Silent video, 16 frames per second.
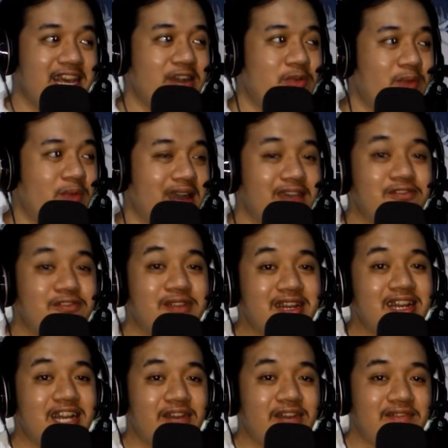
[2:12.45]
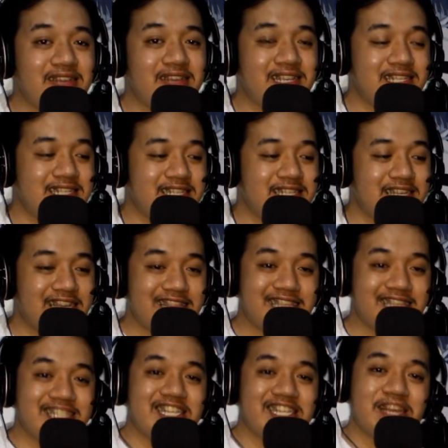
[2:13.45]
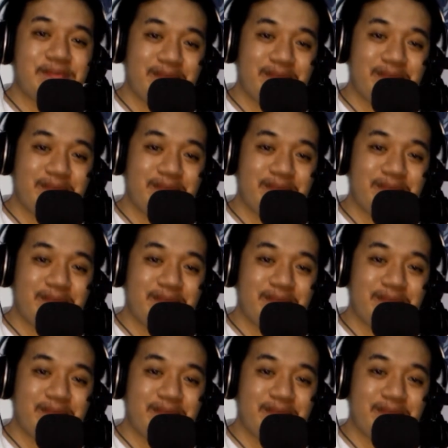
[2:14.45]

What I really love is it is a